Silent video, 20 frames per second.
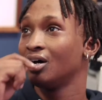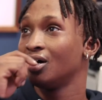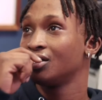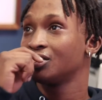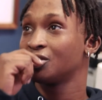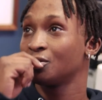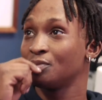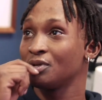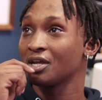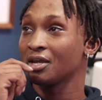
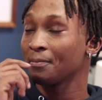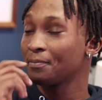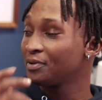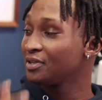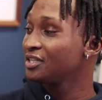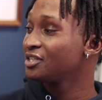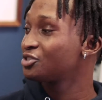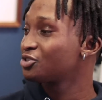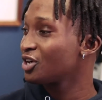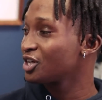To be
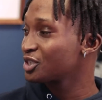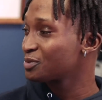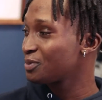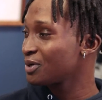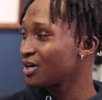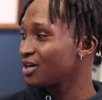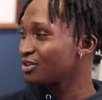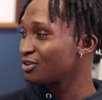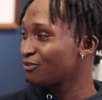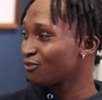completely
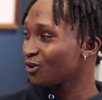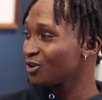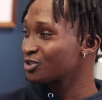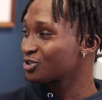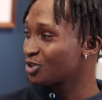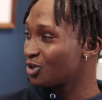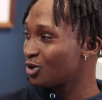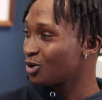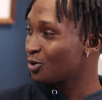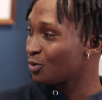transparent, the first
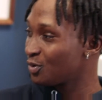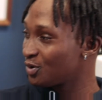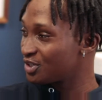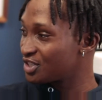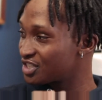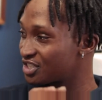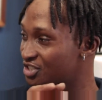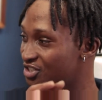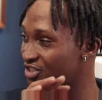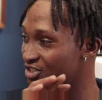goal
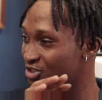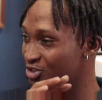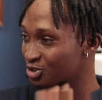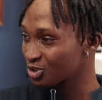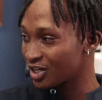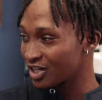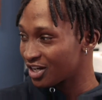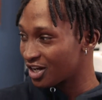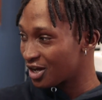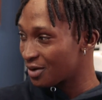was just
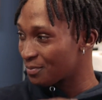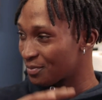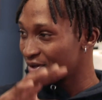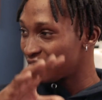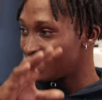straight up